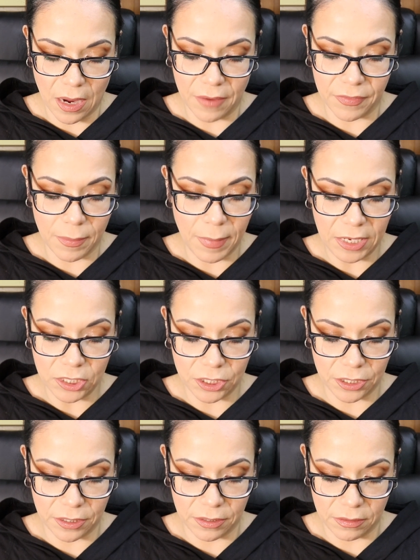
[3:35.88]
I have to make
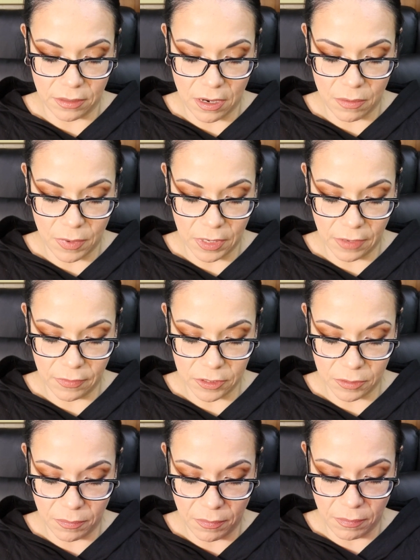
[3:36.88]
sure, I don't want to give you
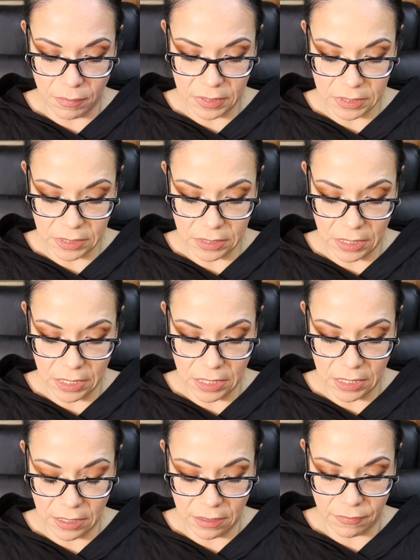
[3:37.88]
some
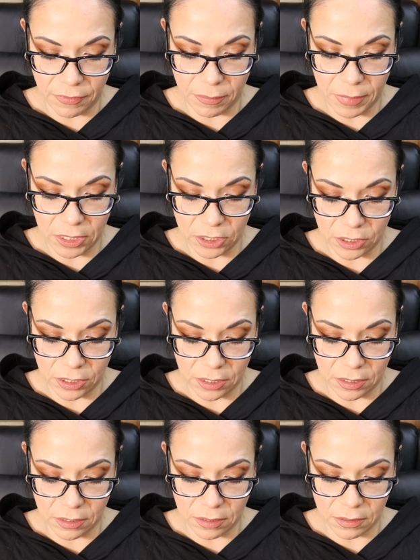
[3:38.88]
misleading
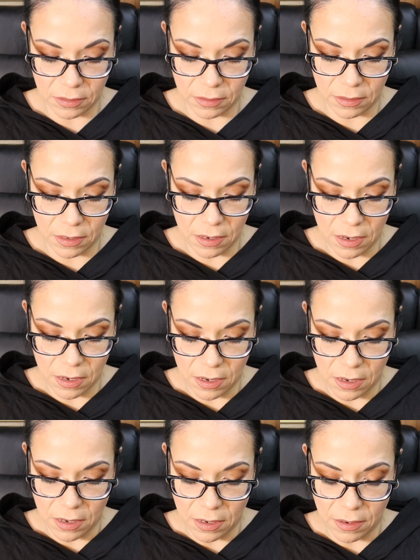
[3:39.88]
information.
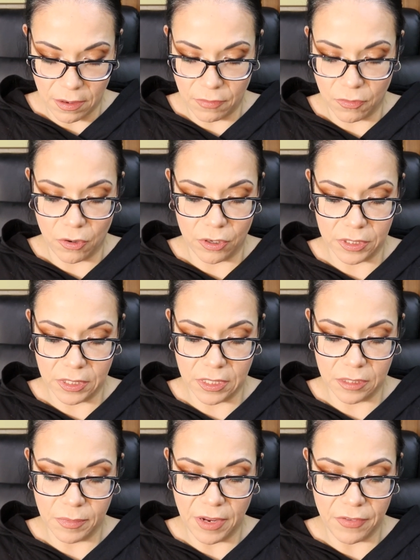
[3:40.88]
Of course, it
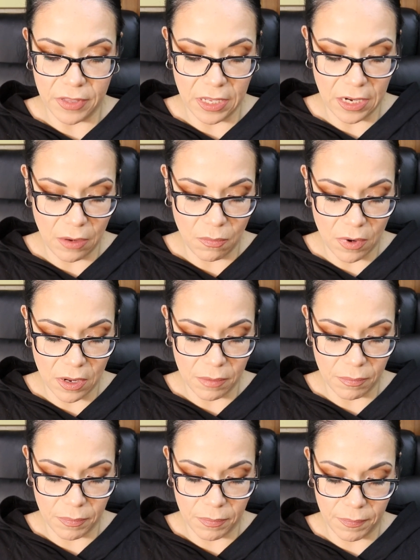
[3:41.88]
gives me everything I want.
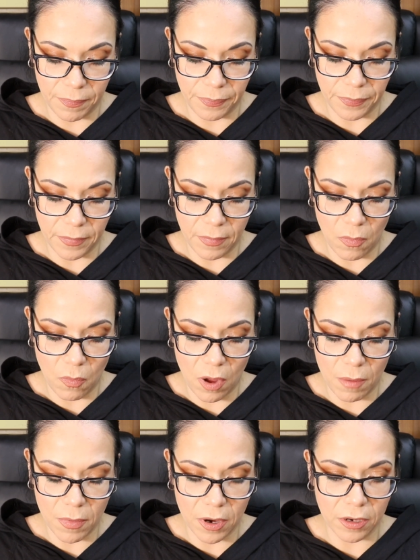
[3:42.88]

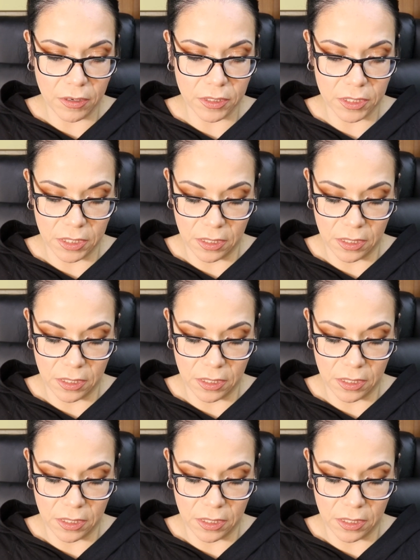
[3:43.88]
Walmart